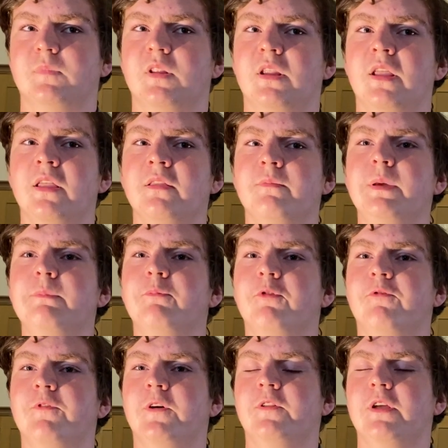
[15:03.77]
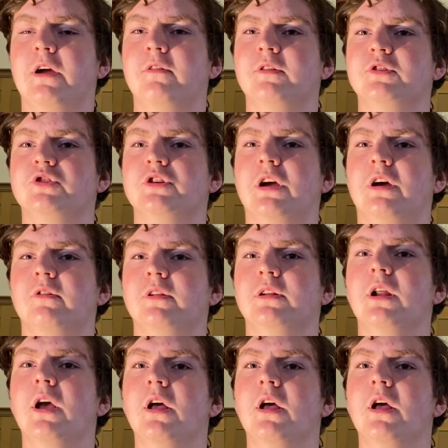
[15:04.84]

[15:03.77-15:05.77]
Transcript: Then the people fell down and shouted,